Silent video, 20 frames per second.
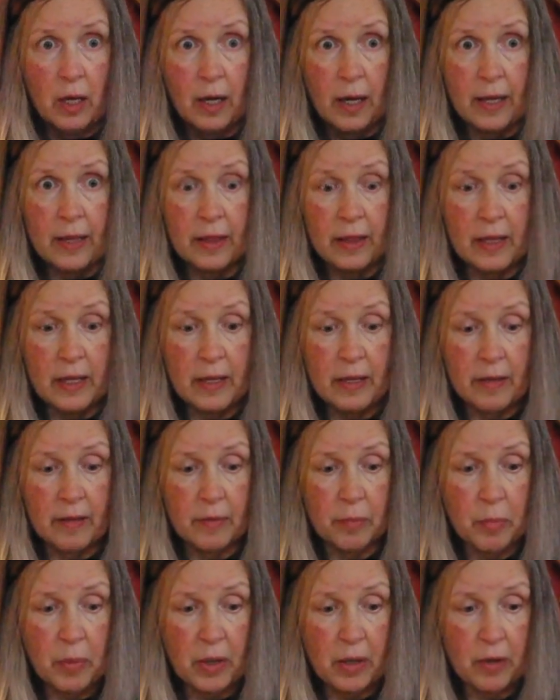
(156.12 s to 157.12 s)
I think is
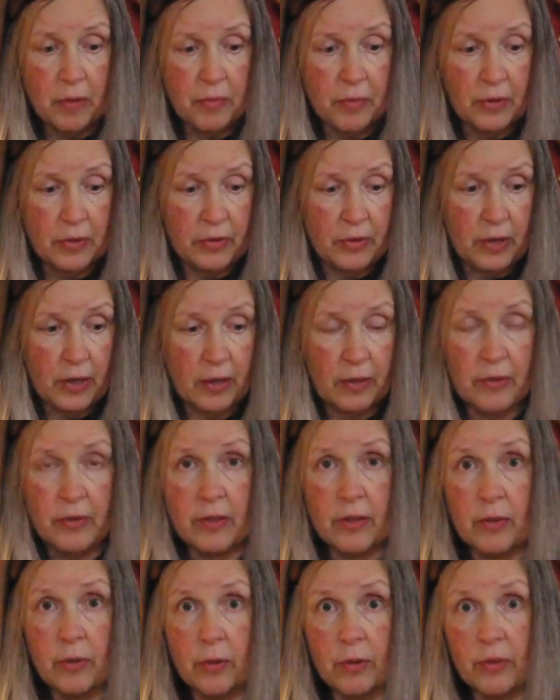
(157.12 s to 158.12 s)
better for socks.
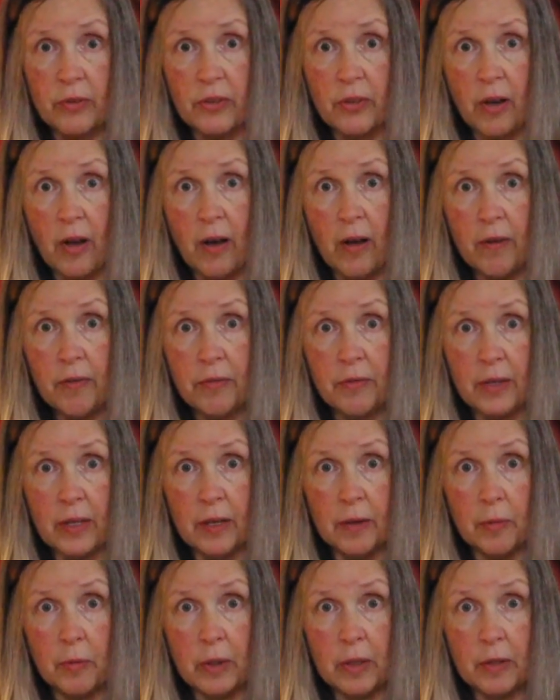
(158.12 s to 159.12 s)
These are soft
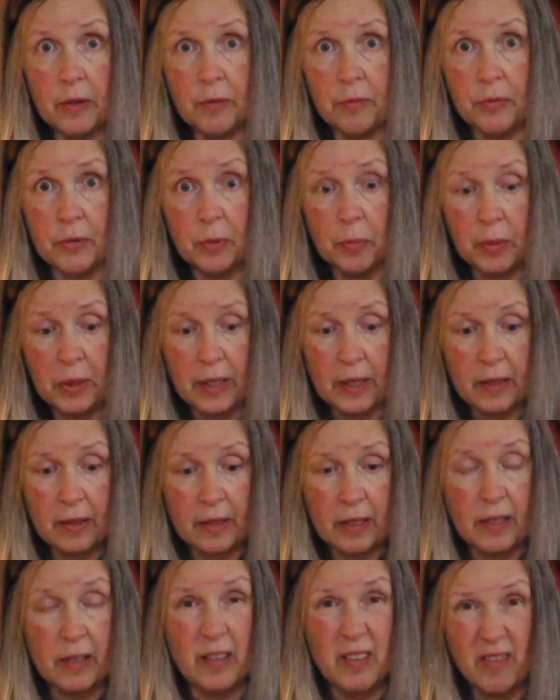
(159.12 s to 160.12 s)
and wonderful, but I
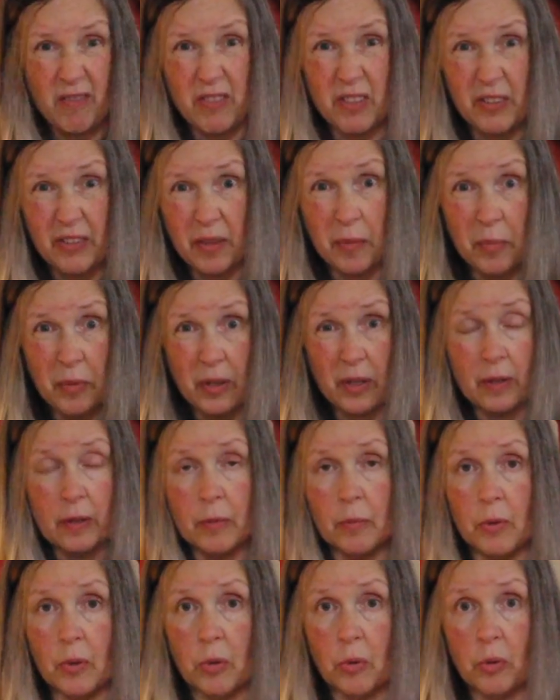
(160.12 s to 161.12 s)
think for something
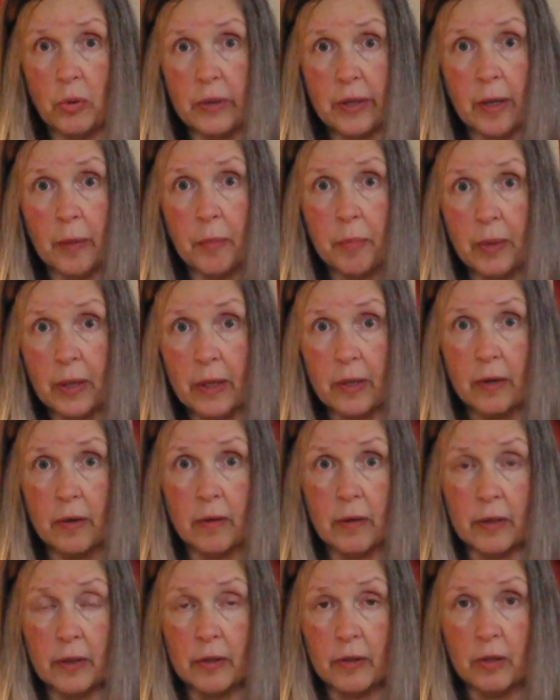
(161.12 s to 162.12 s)
that will hold up better
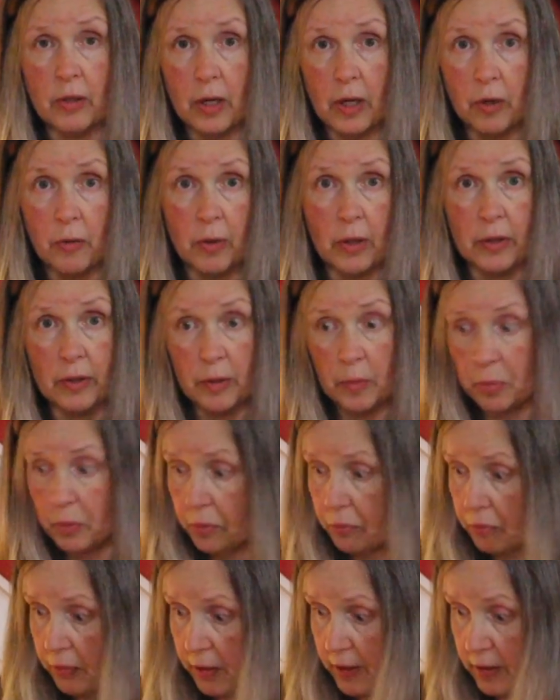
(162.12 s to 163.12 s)
in the long run, the
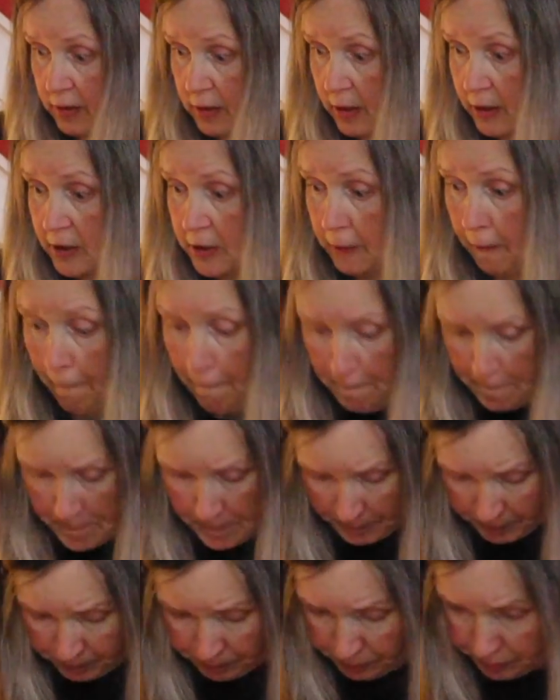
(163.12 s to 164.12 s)
Blueface Leicester
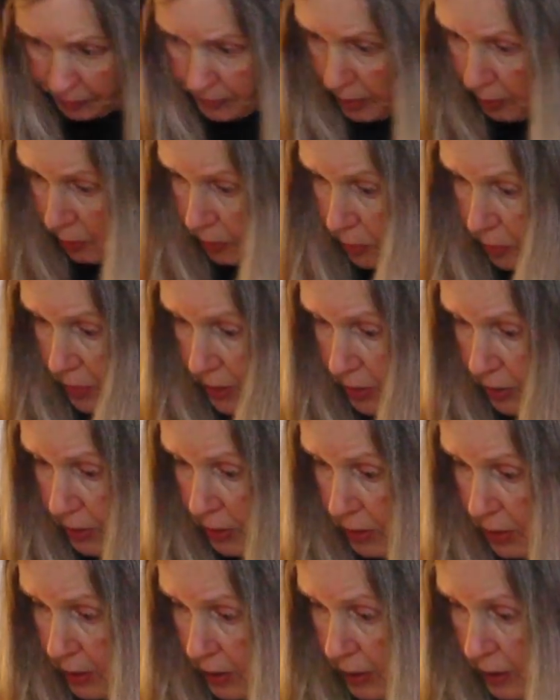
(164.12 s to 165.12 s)
will be
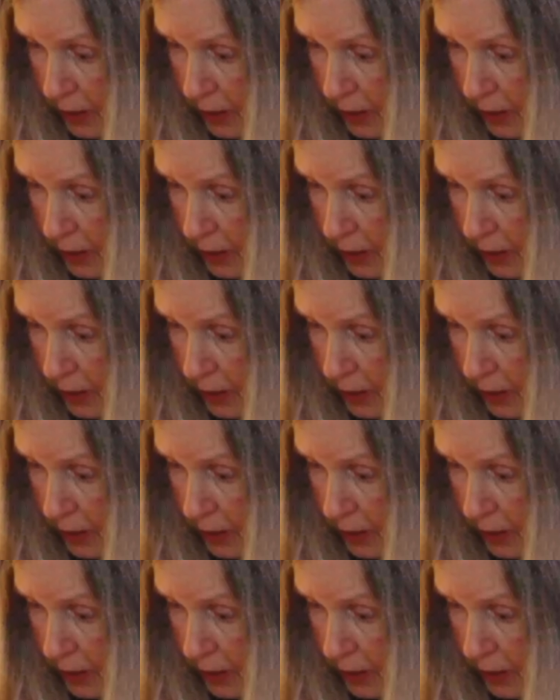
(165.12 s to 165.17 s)
good.